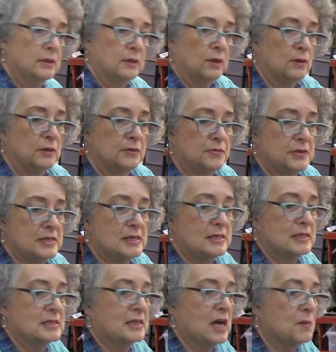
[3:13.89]
All of this
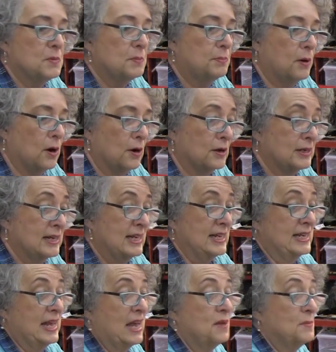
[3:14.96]
that's come apart
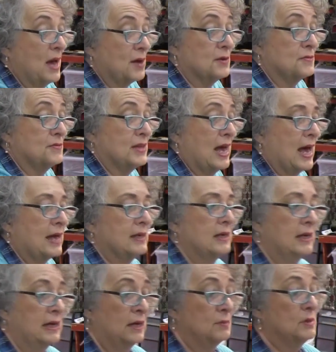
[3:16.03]
came out of that,
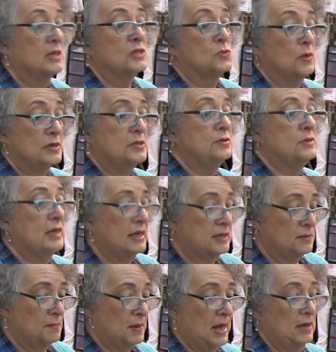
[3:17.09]
because once you take
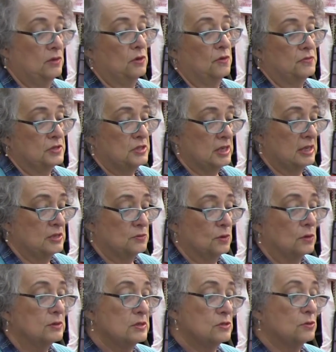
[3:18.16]
the band off the jelly
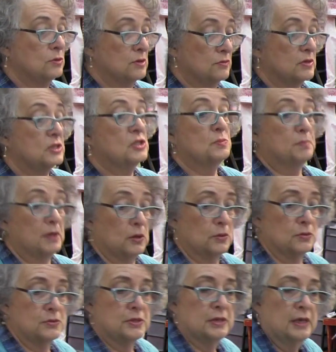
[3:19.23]
roll, it sort of
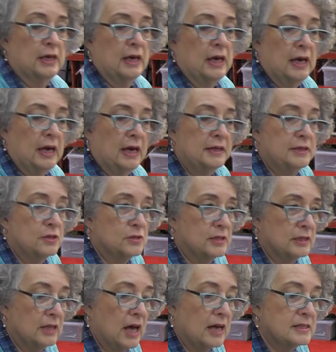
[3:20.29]
explodes. And there's
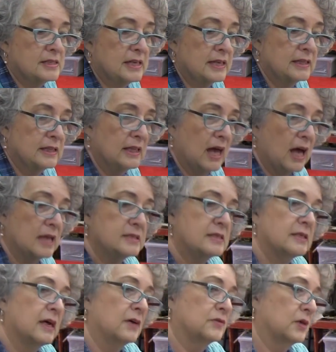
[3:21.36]
lots and
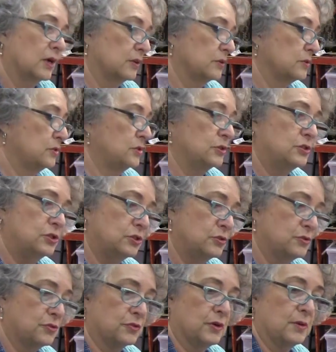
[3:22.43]
lots of colors to
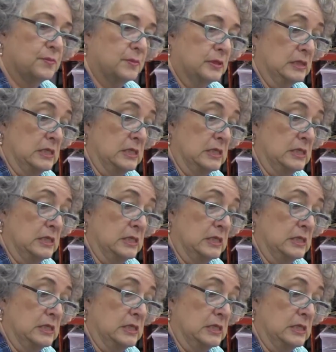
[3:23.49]
choose from.